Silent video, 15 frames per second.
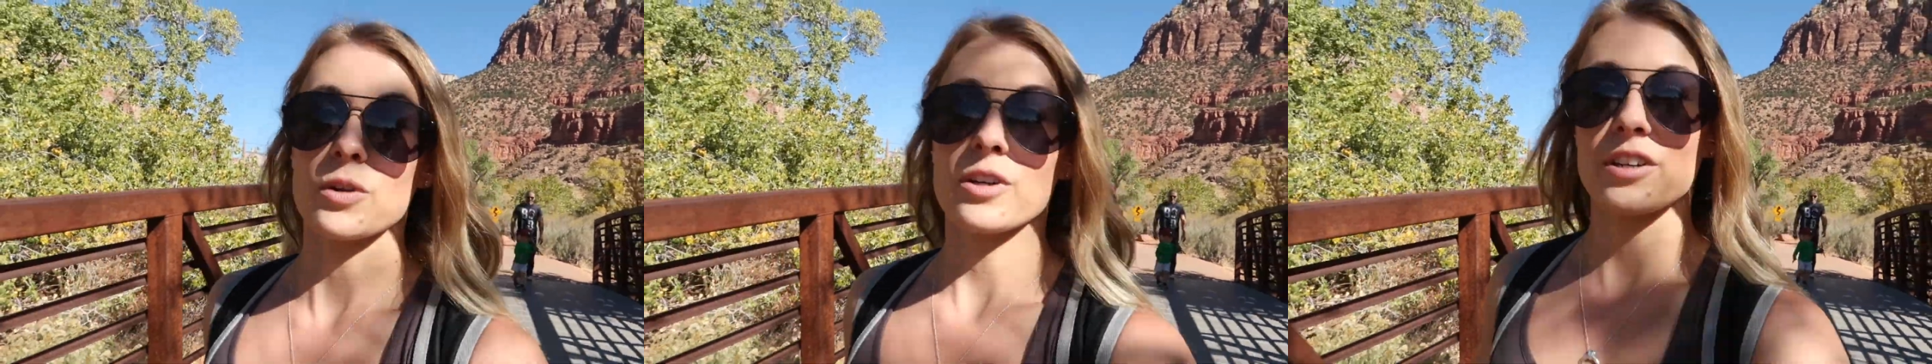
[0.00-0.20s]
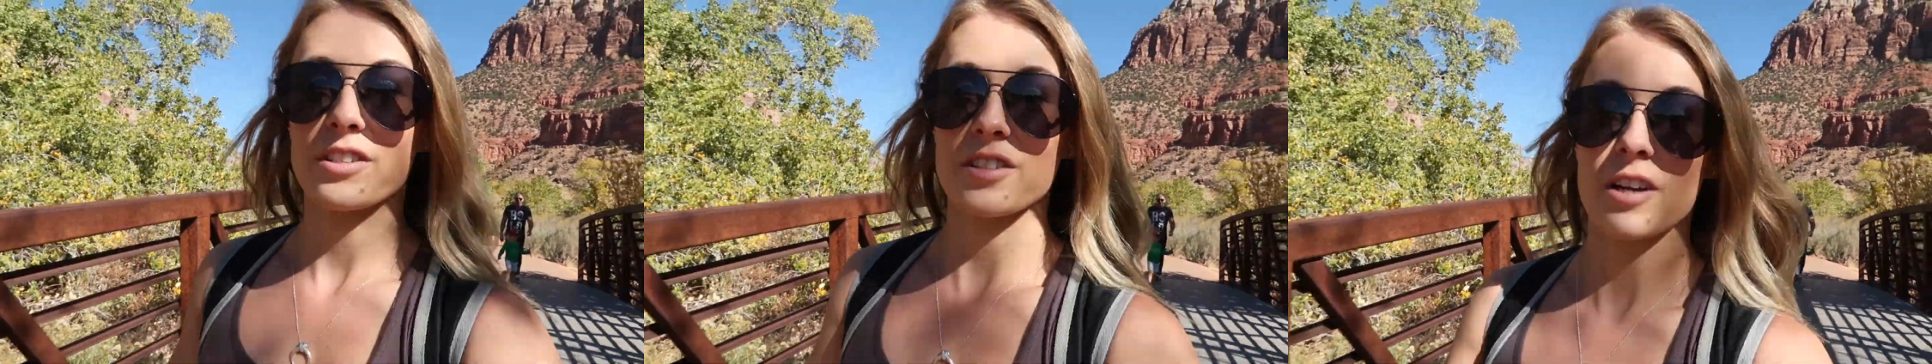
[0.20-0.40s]

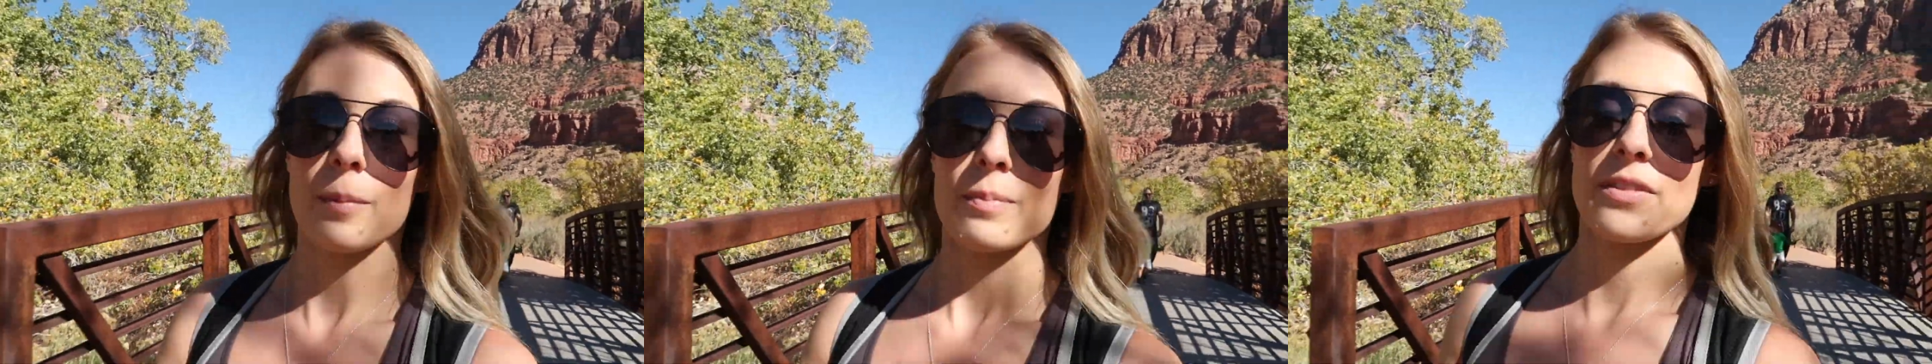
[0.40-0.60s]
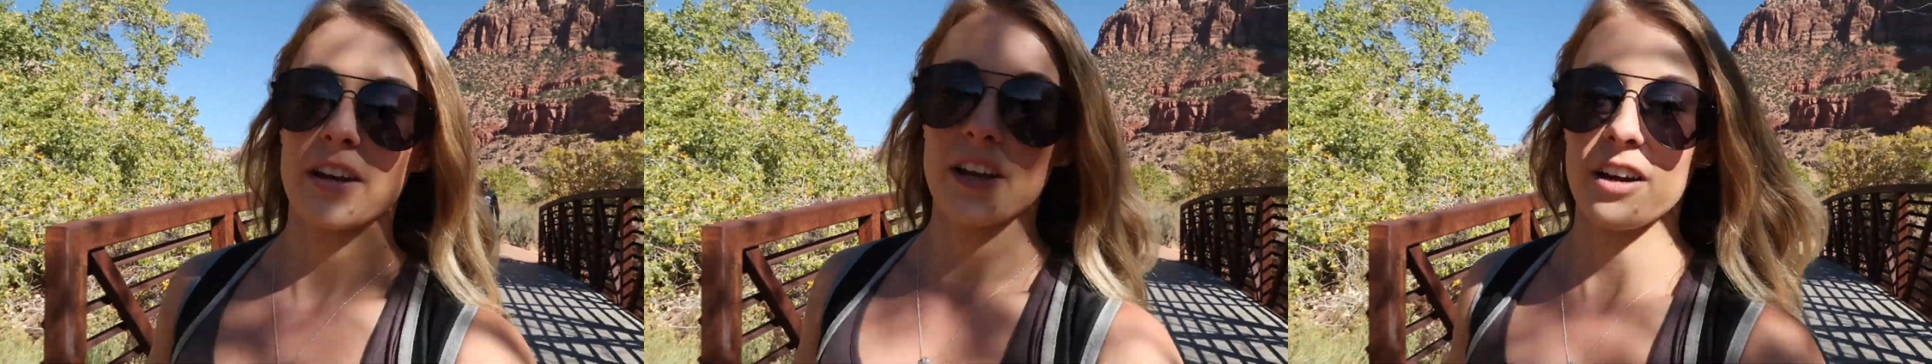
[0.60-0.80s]
we're gonna
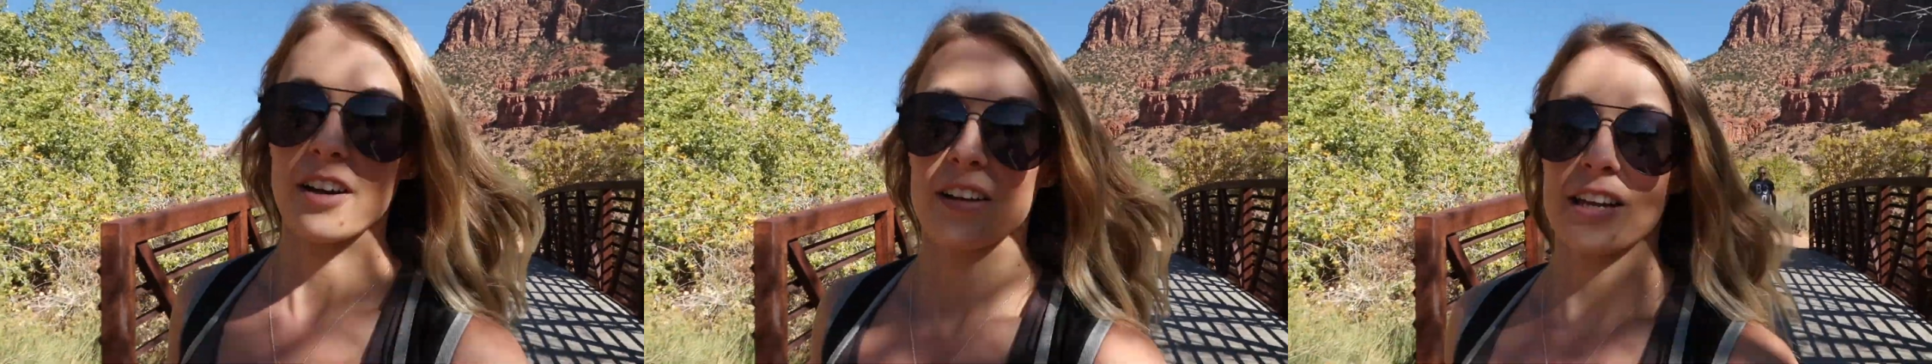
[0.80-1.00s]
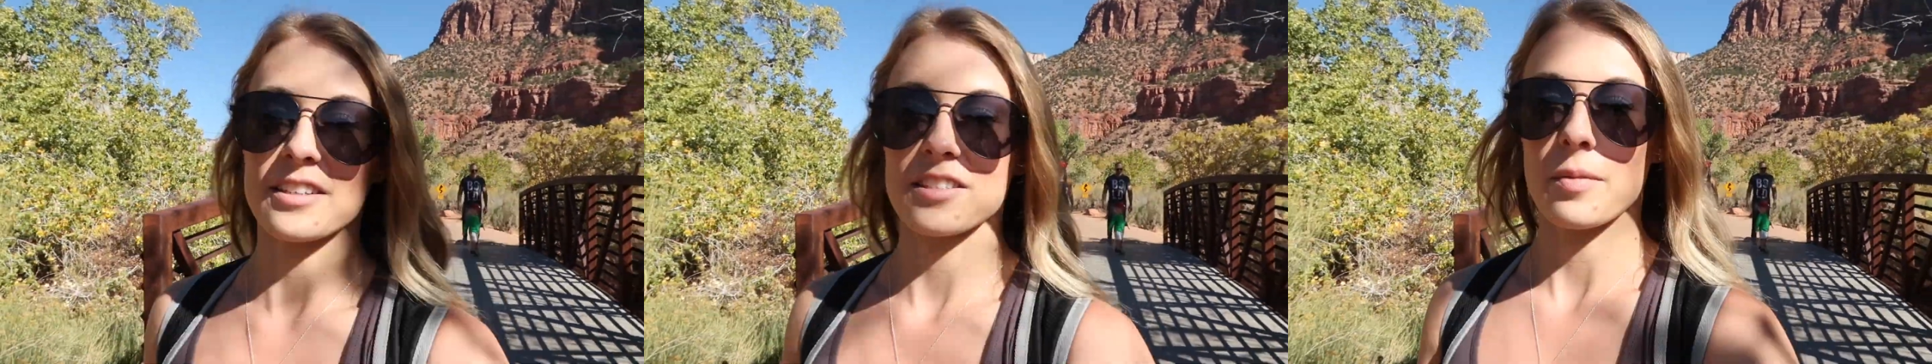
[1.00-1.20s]
stop
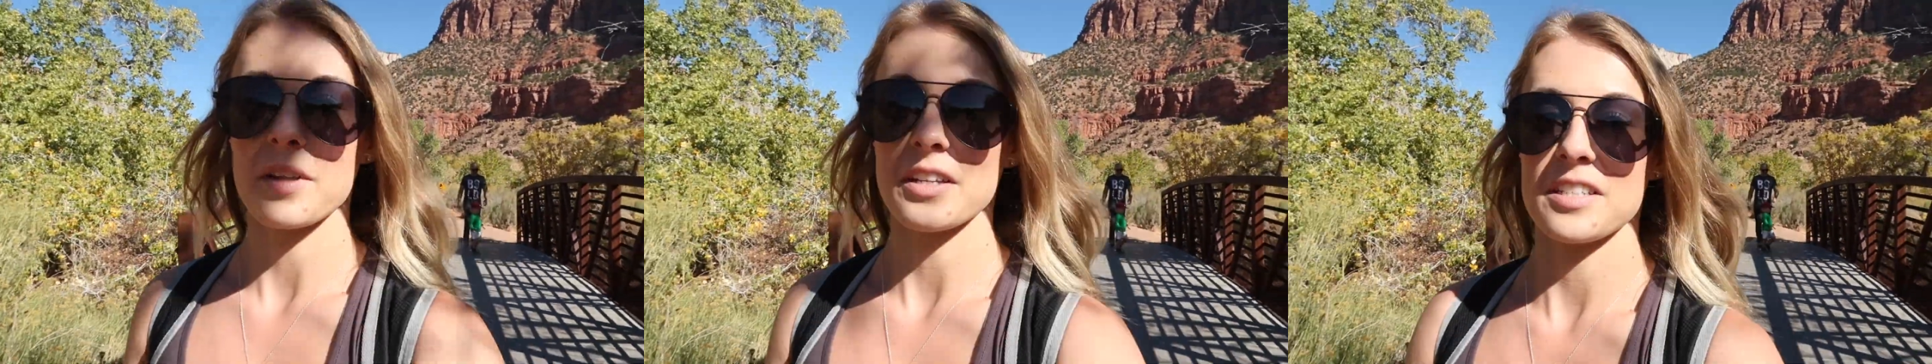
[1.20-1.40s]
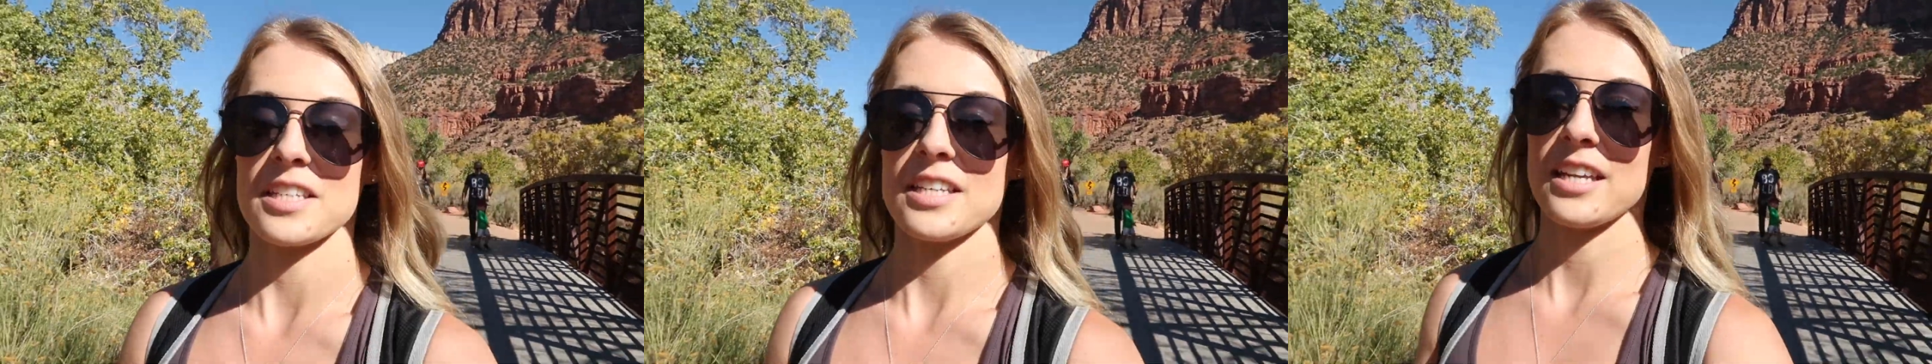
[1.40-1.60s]
there, get
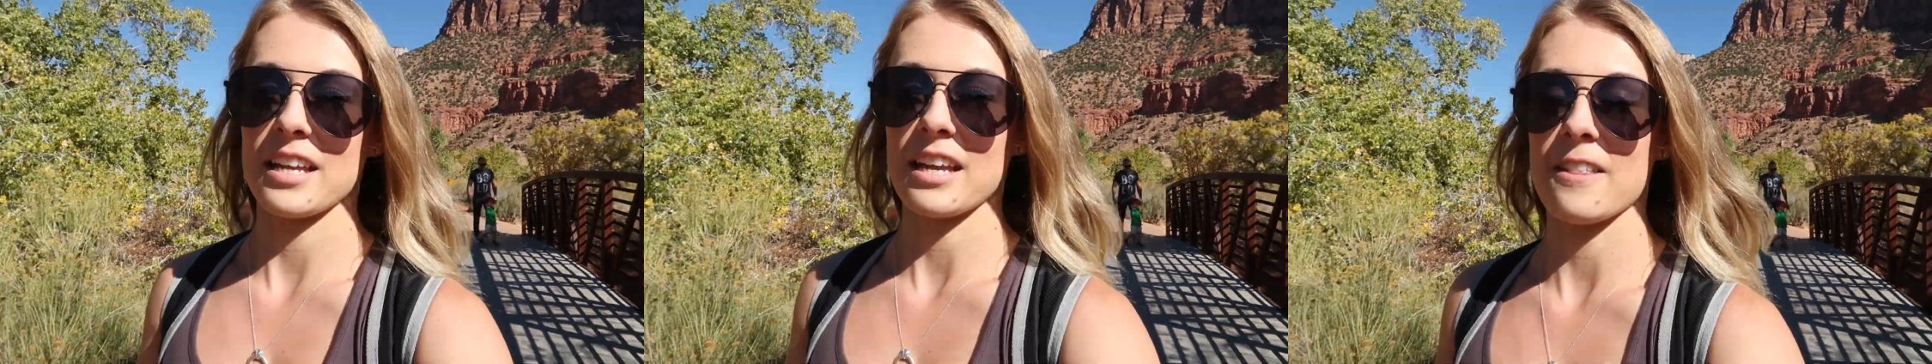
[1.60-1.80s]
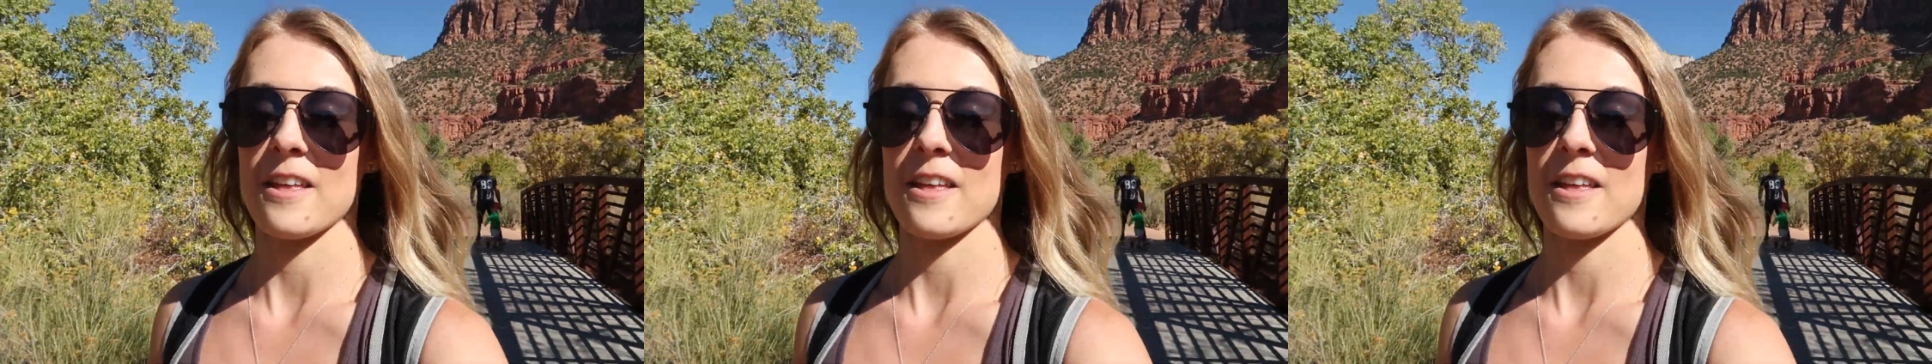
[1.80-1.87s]
something to eat,